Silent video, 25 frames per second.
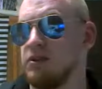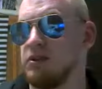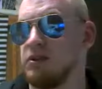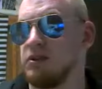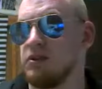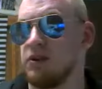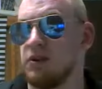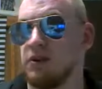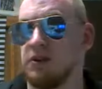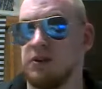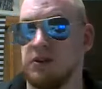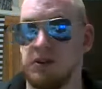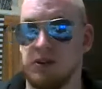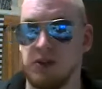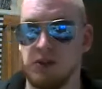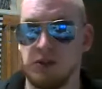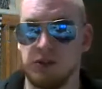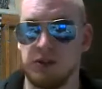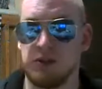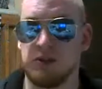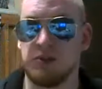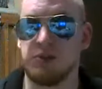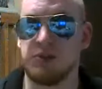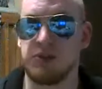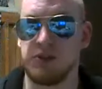or the
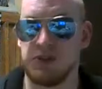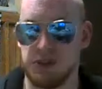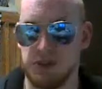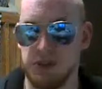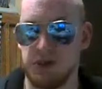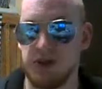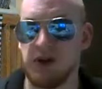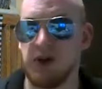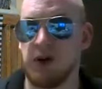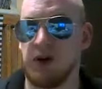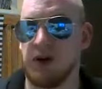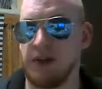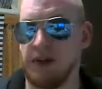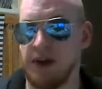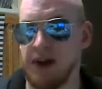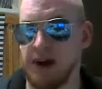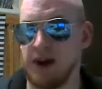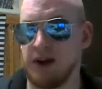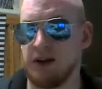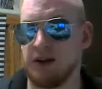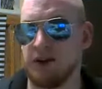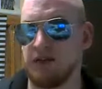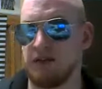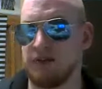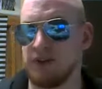YouTube Studio on that,
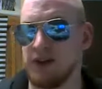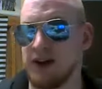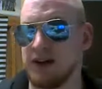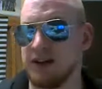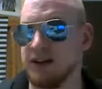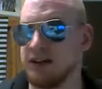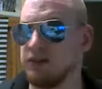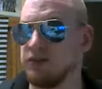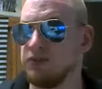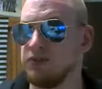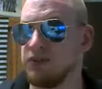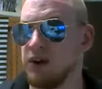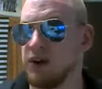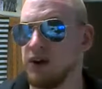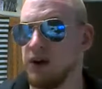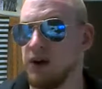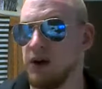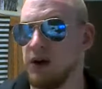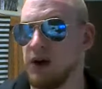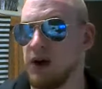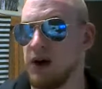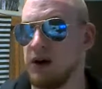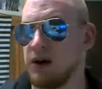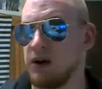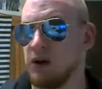and finally figured out
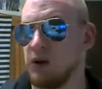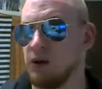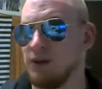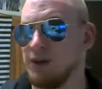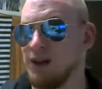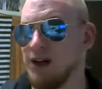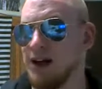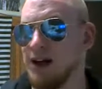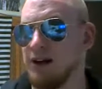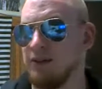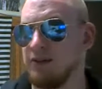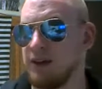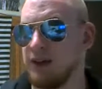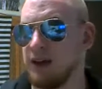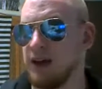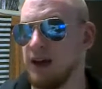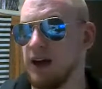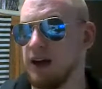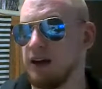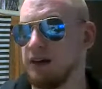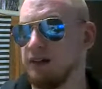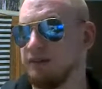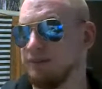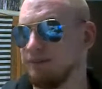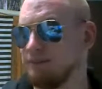how to go live
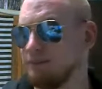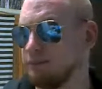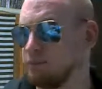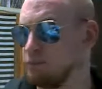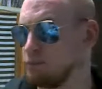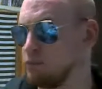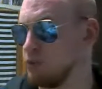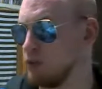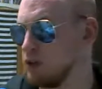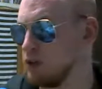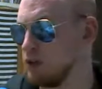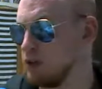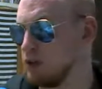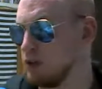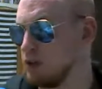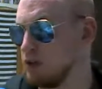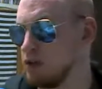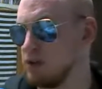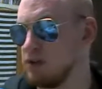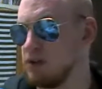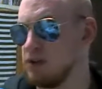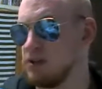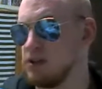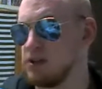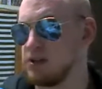again.
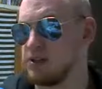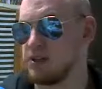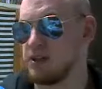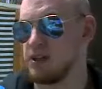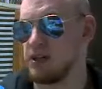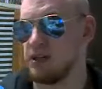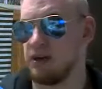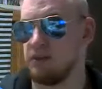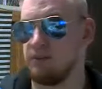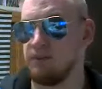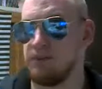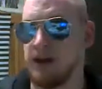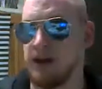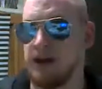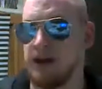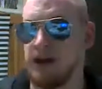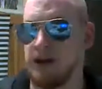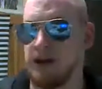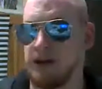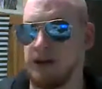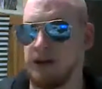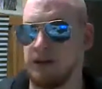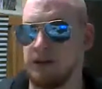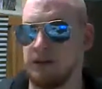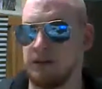Because it had
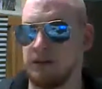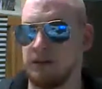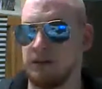been